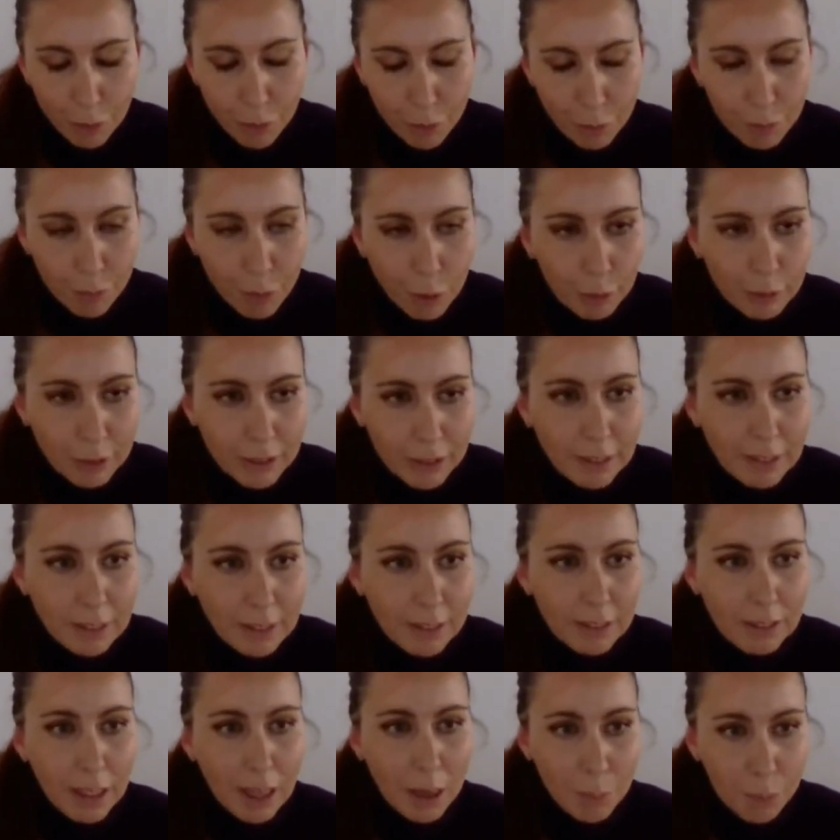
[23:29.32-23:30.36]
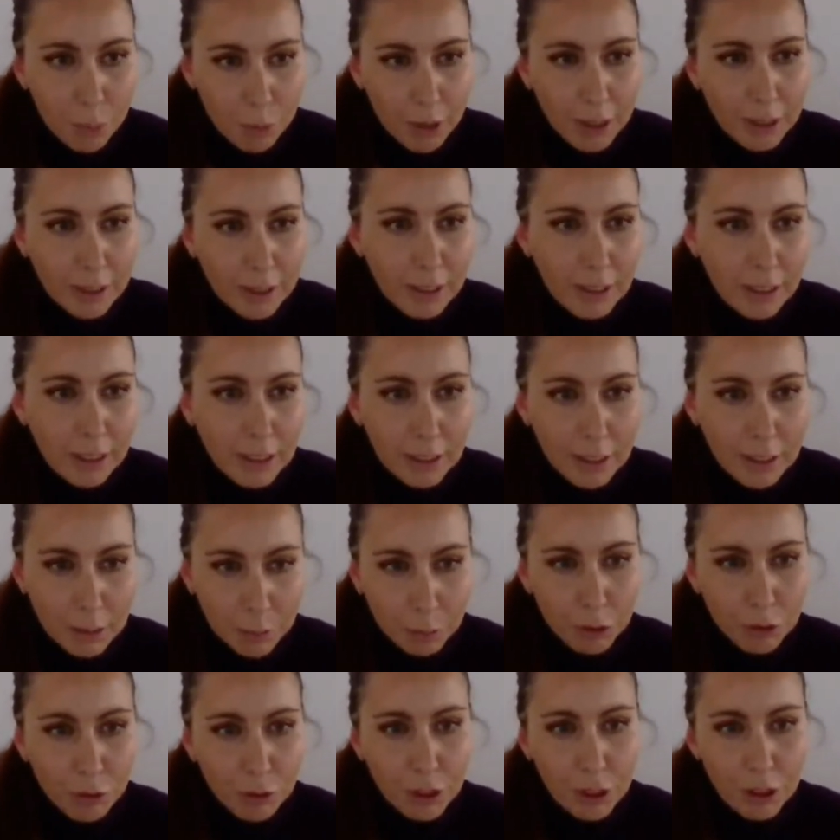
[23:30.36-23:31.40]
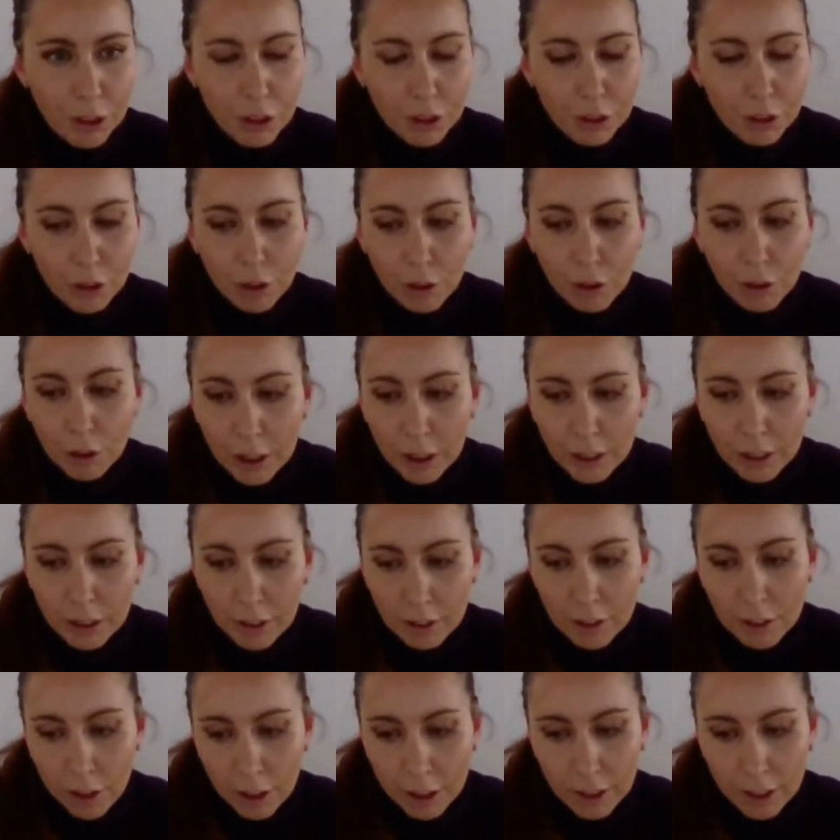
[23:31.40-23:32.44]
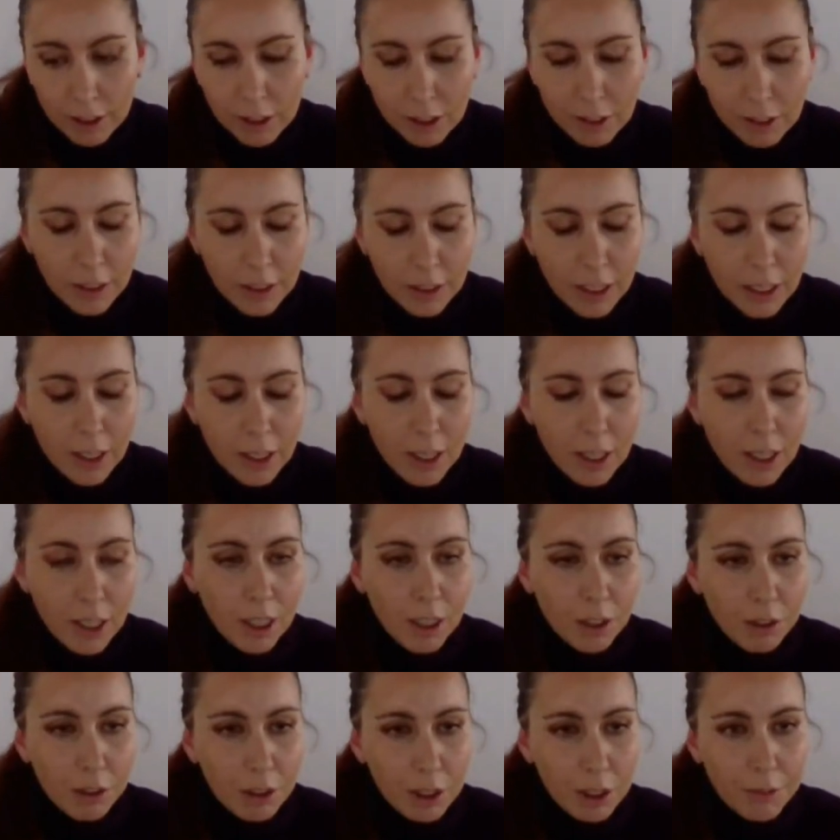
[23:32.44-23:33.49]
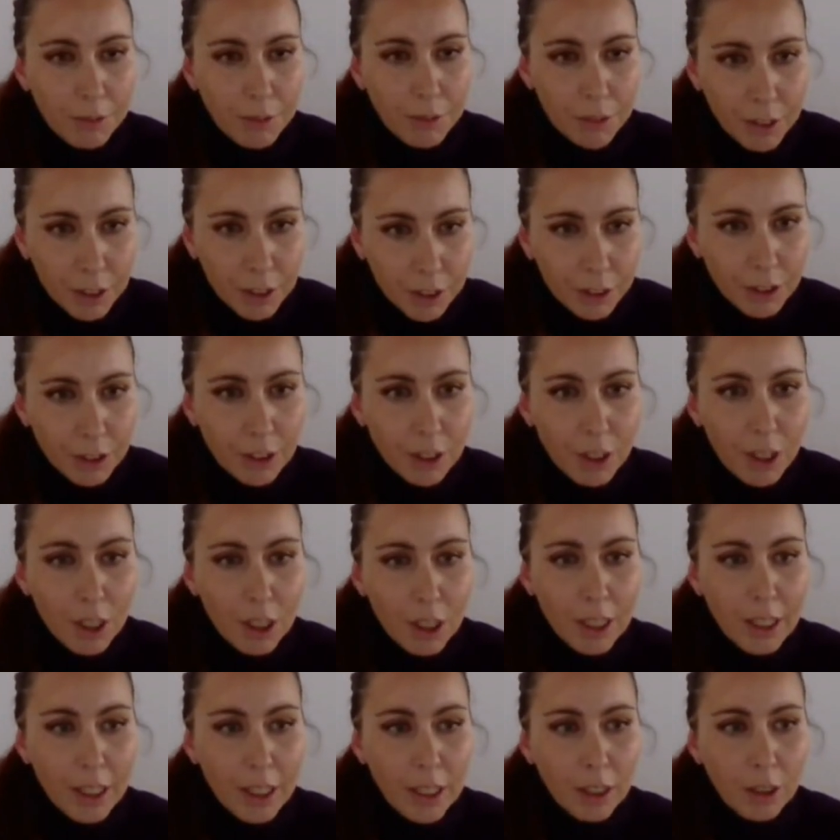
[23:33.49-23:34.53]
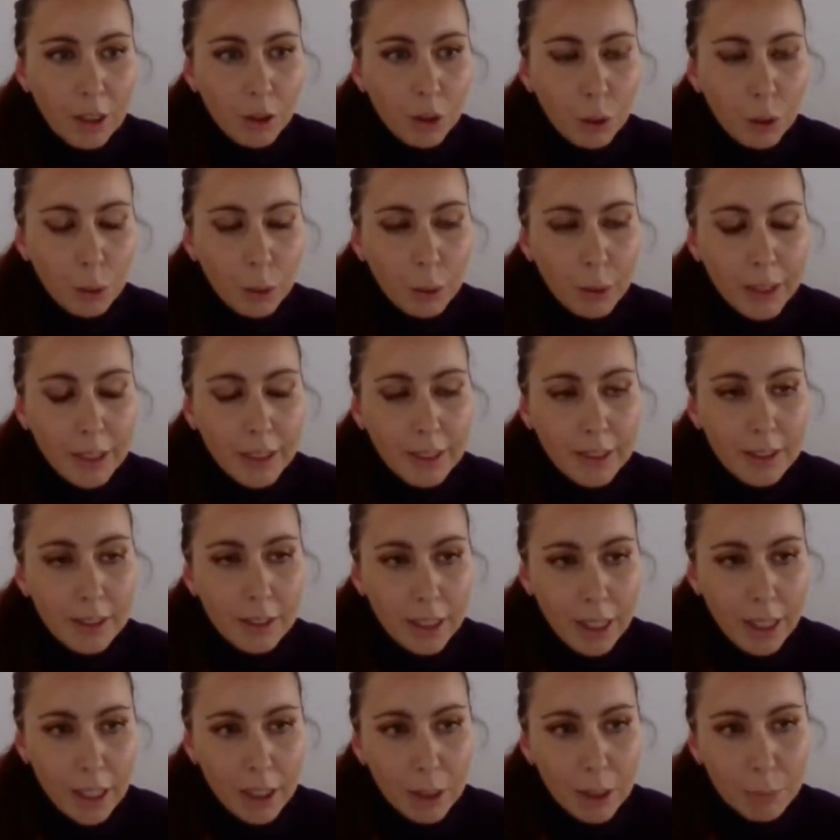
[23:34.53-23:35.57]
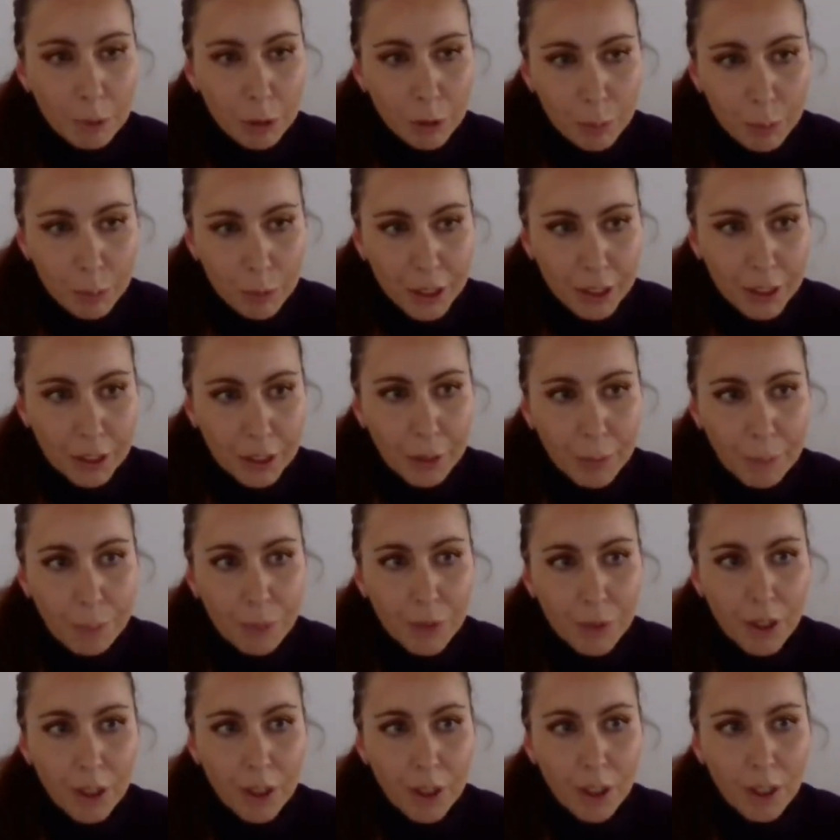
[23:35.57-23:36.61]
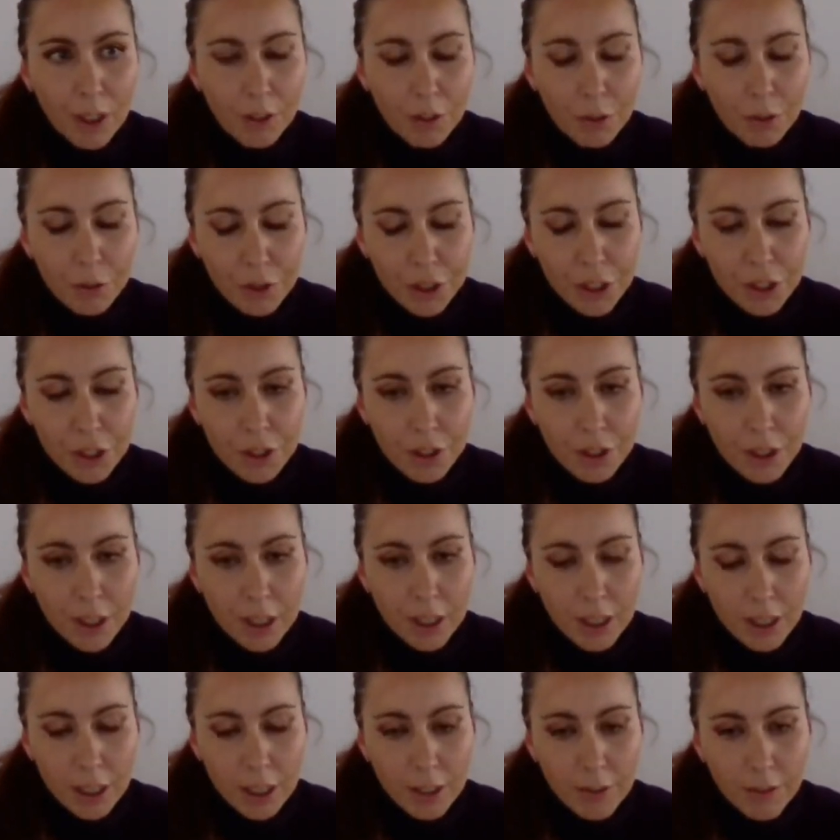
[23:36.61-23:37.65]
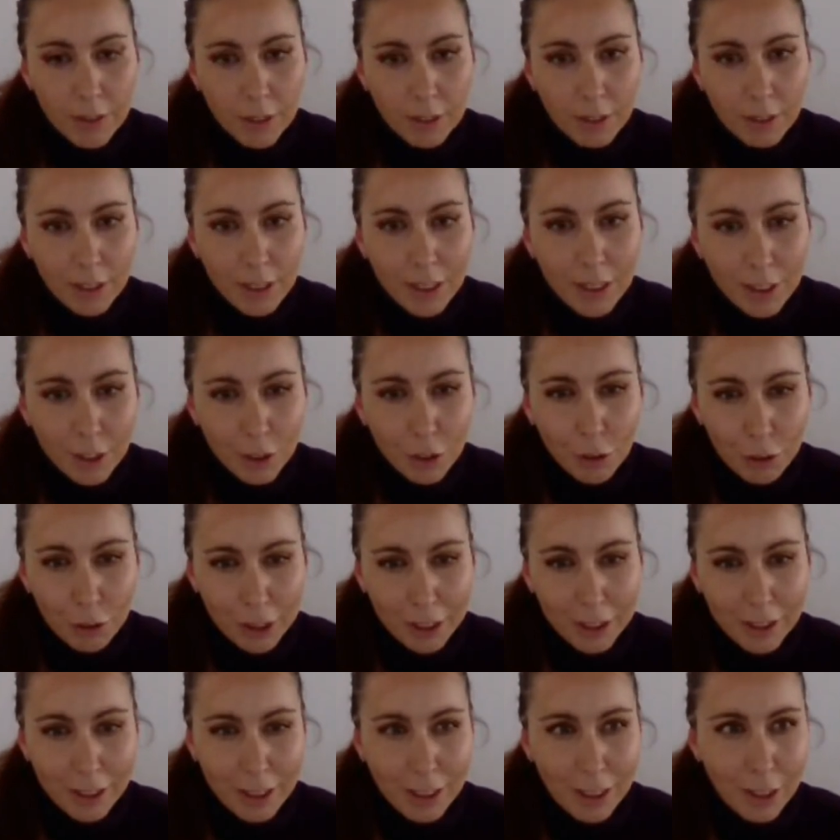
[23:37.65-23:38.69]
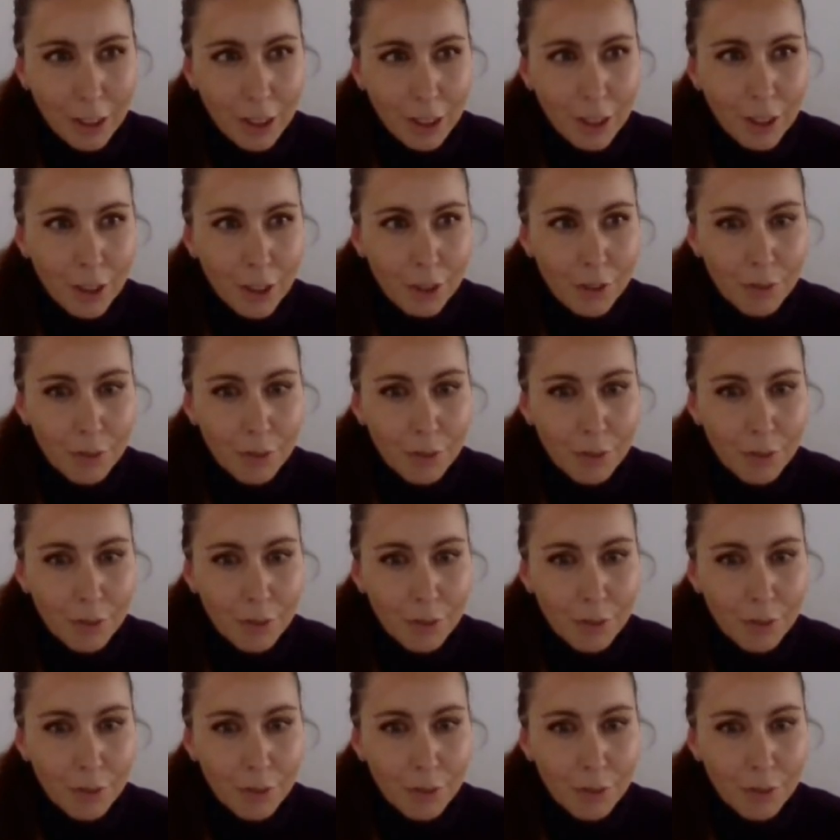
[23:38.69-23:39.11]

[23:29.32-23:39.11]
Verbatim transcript: of protests, uprising, demonstrations, collectively referred to as the Arab Spring. The region is even historically